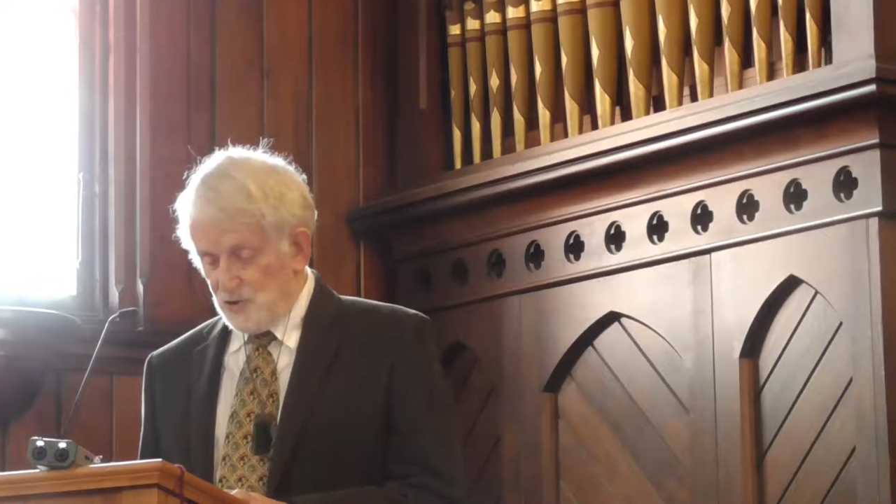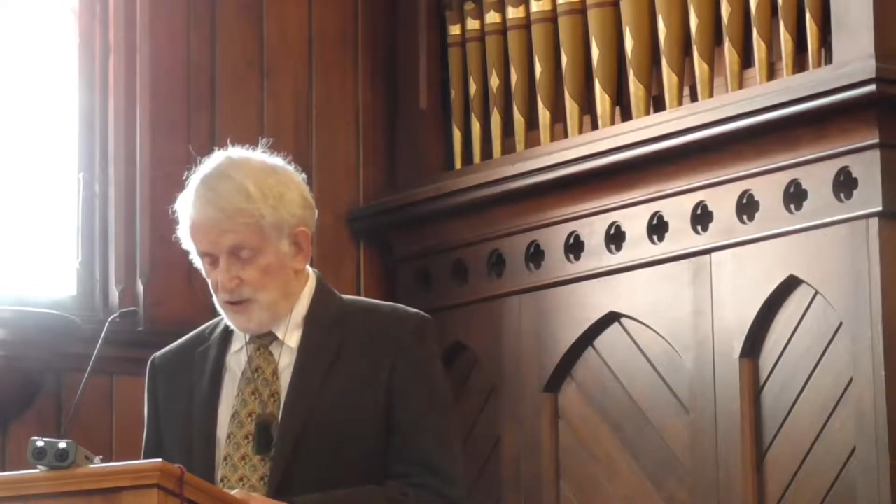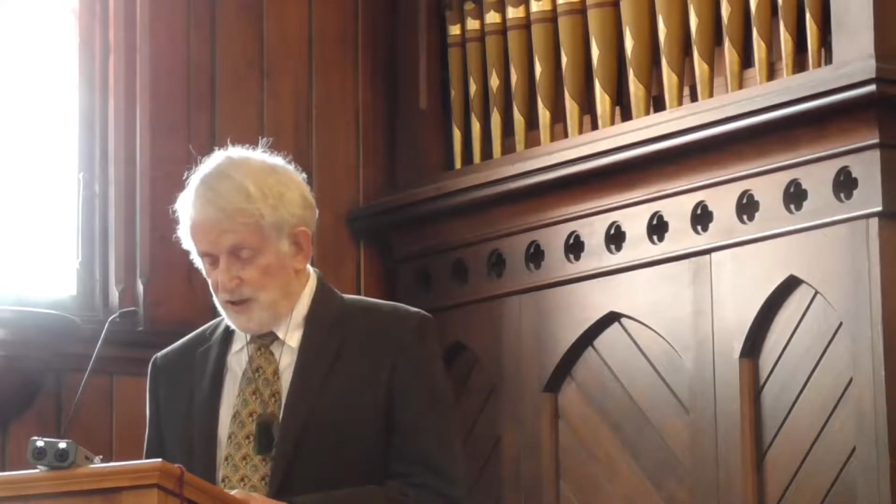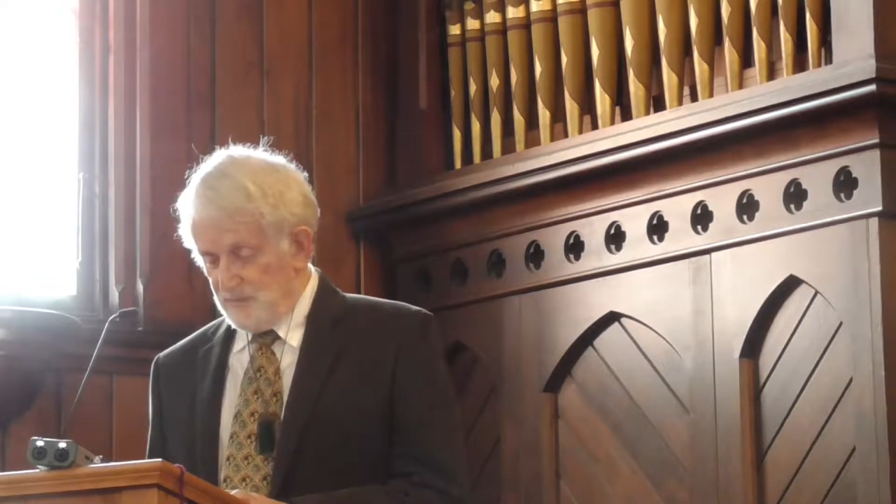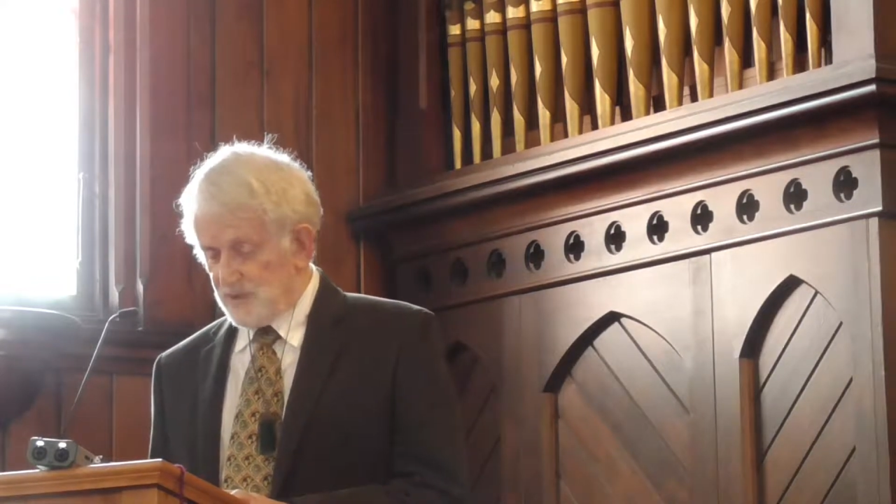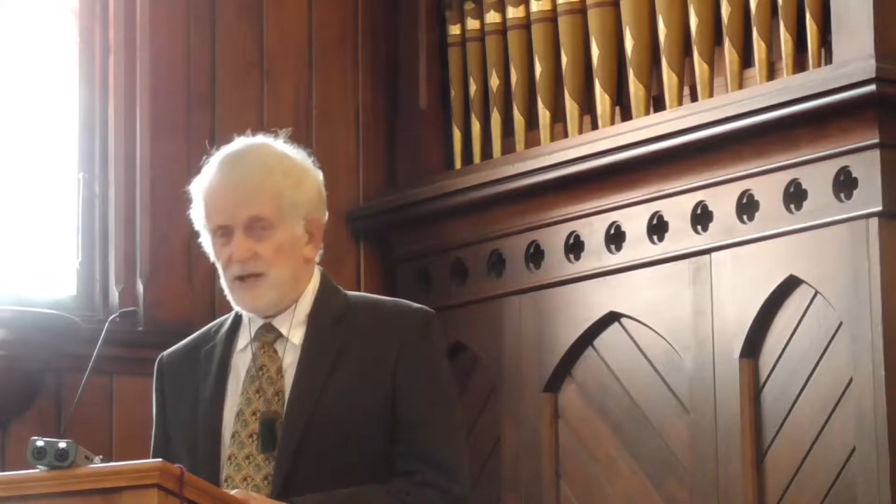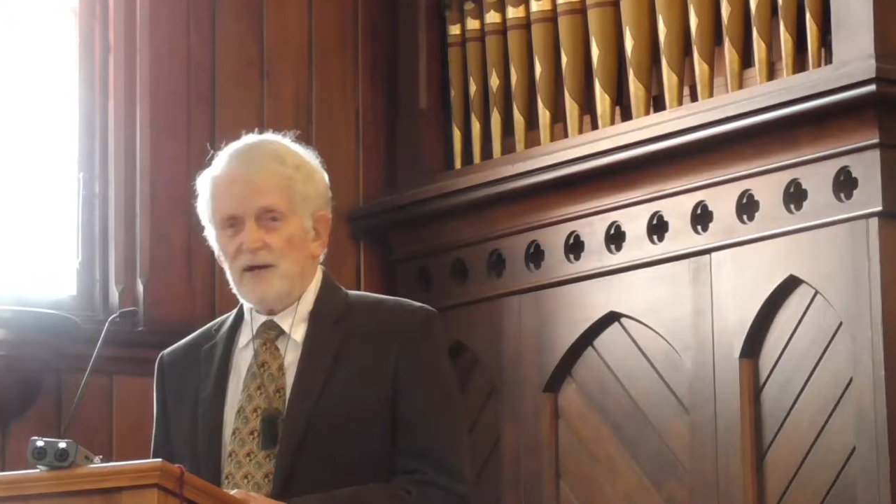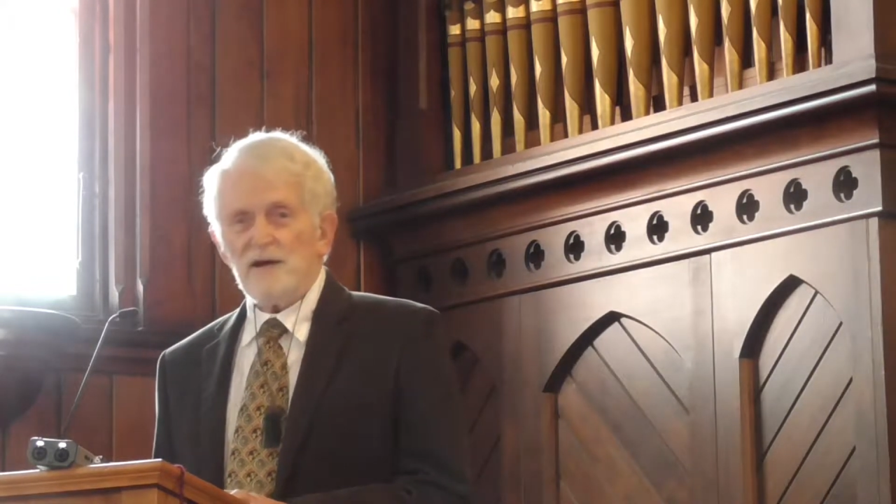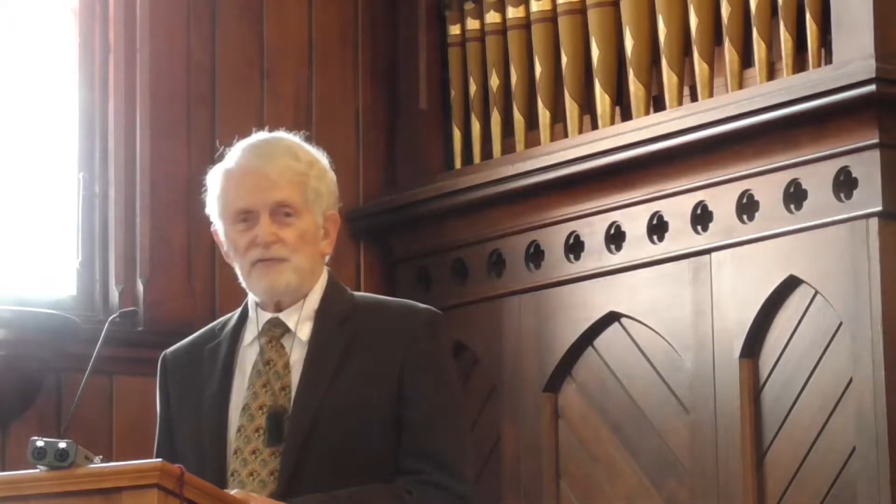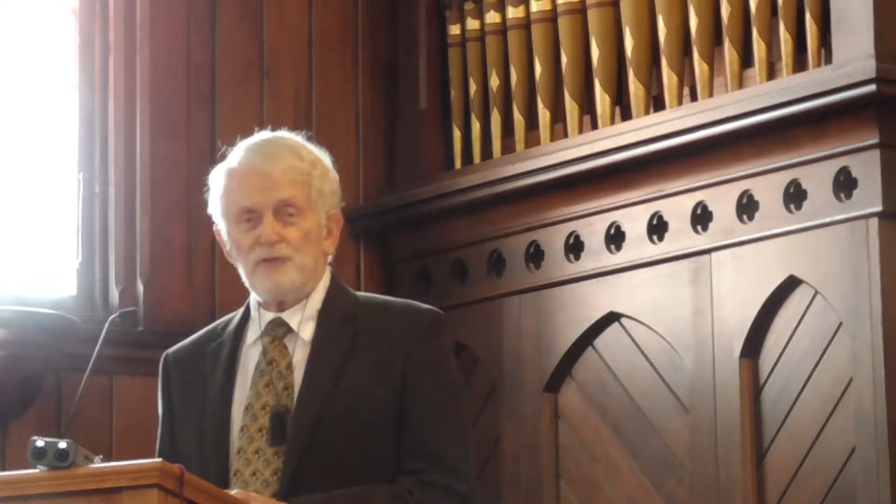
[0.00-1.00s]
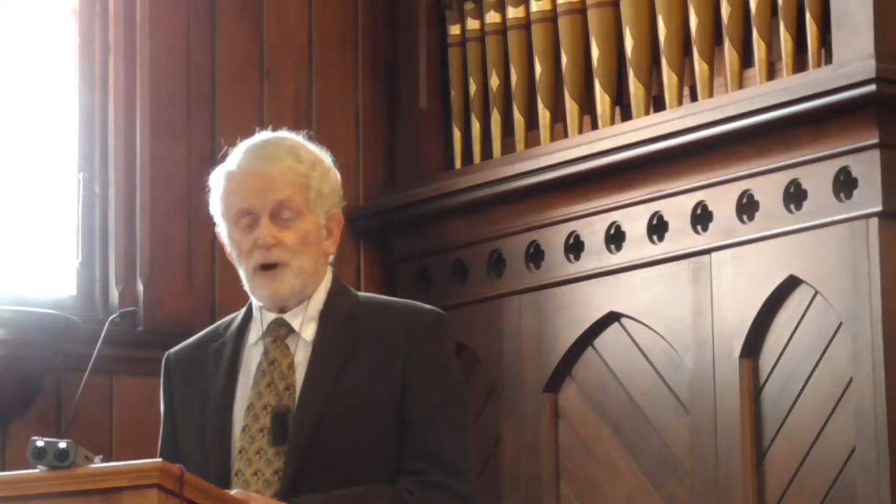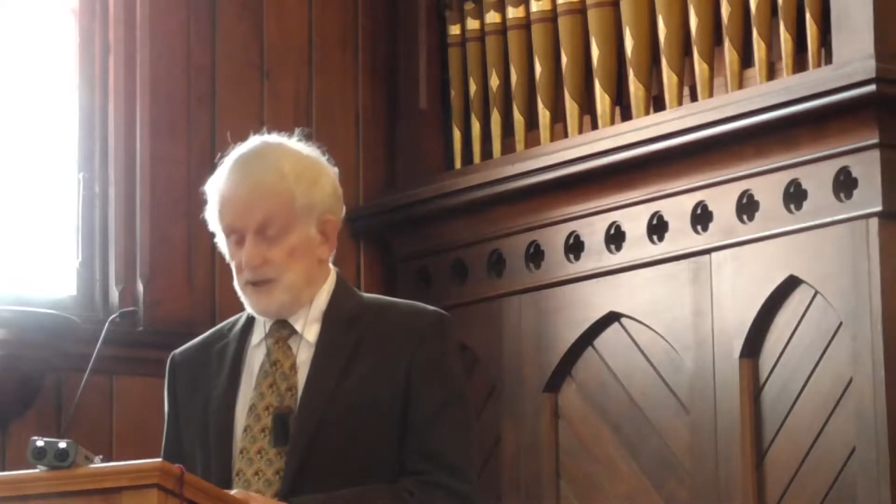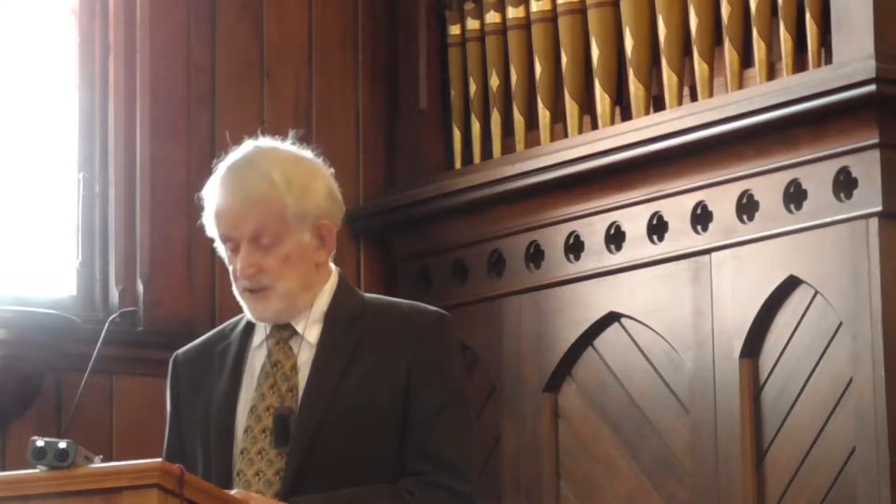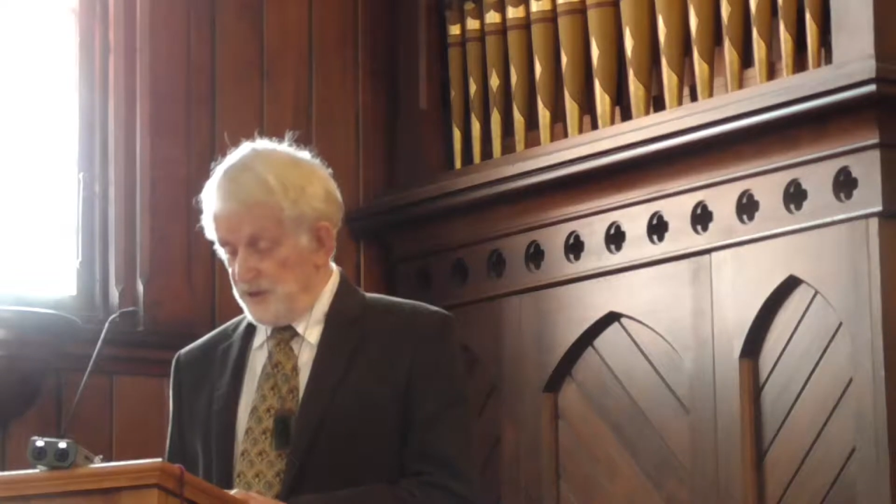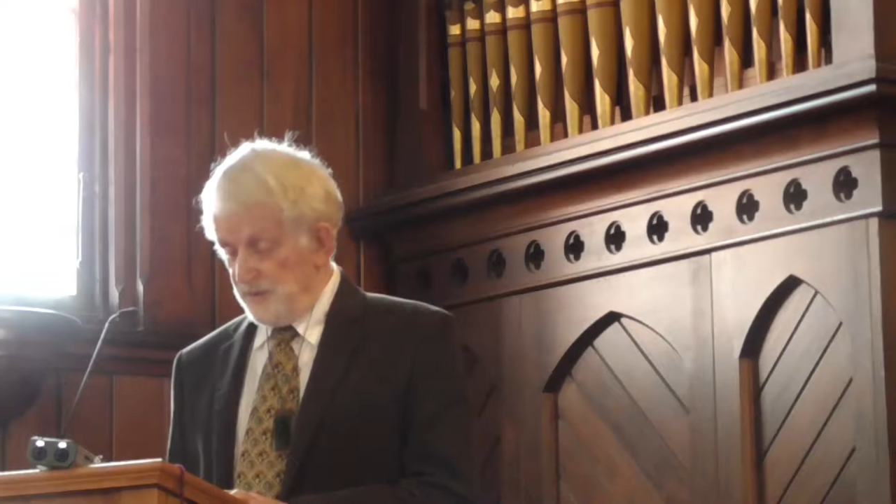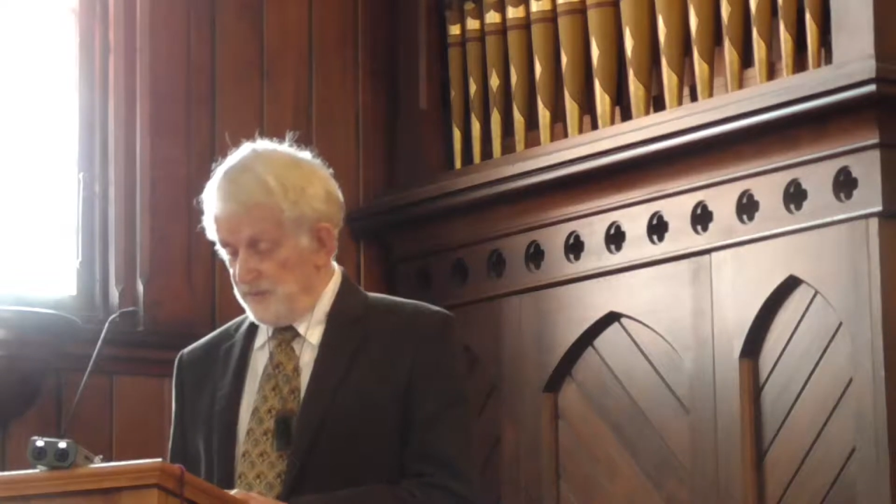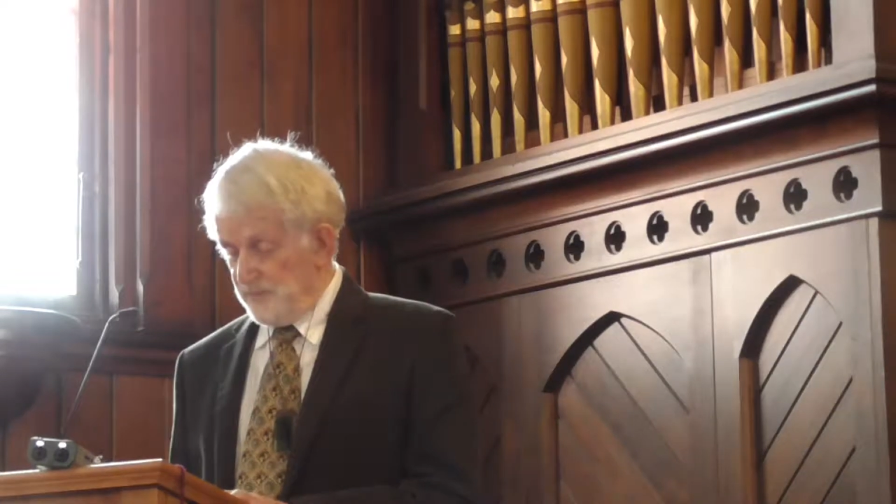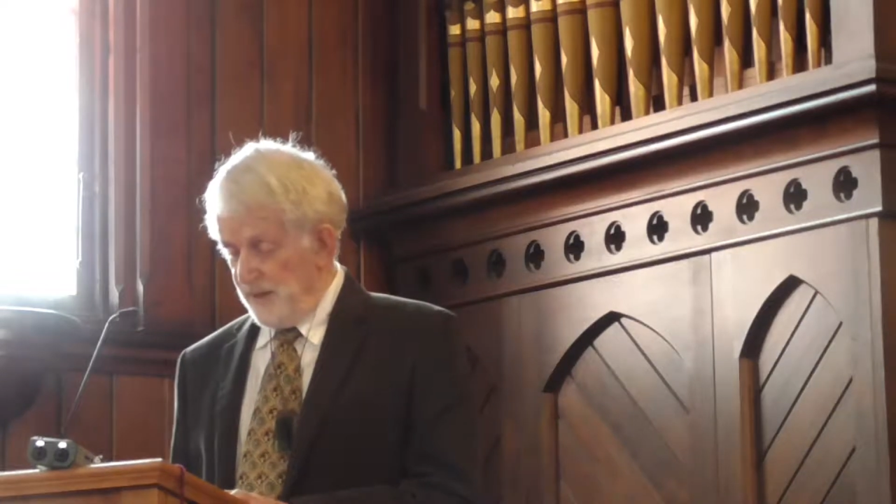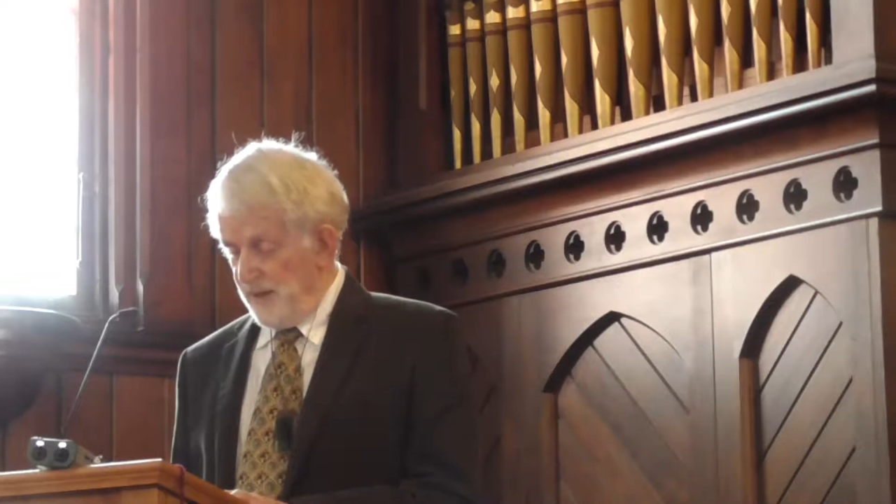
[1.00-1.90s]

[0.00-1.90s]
dreams that frightened him.